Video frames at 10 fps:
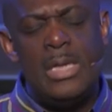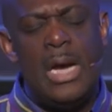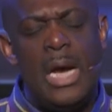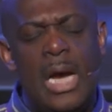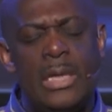
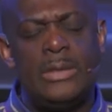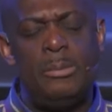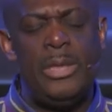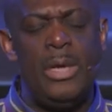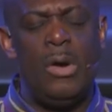Uh, to
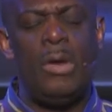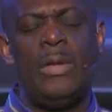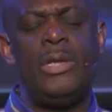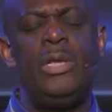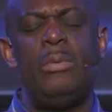be all
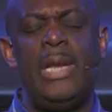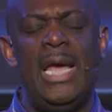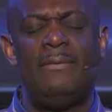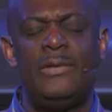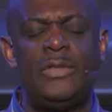that you would
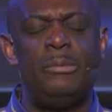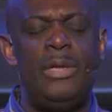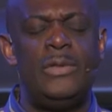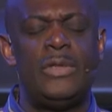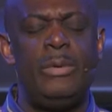have us to
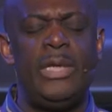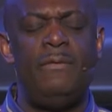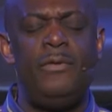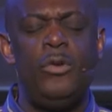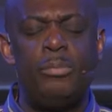be. So we
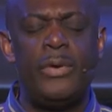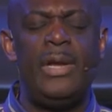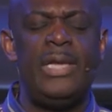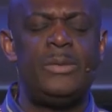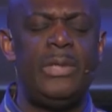give you
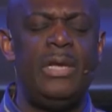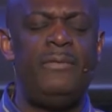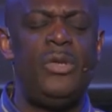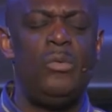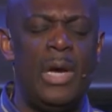praise, we give
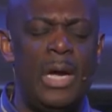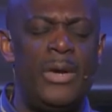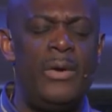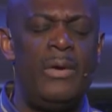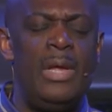you
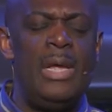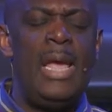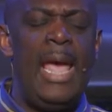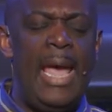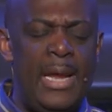honor,
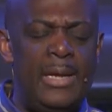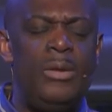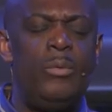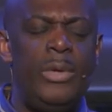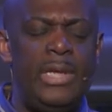and
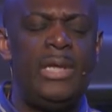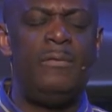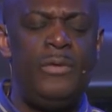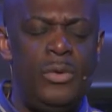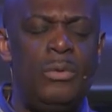we
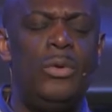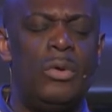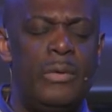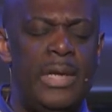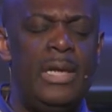give you
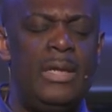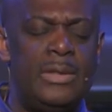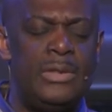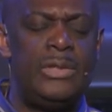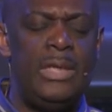glory. It is
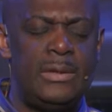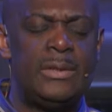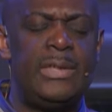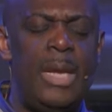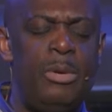in
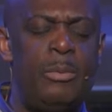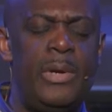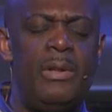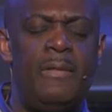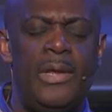Jesus' name we pray
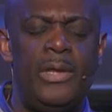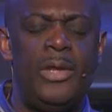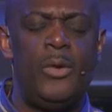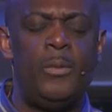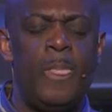and thank you.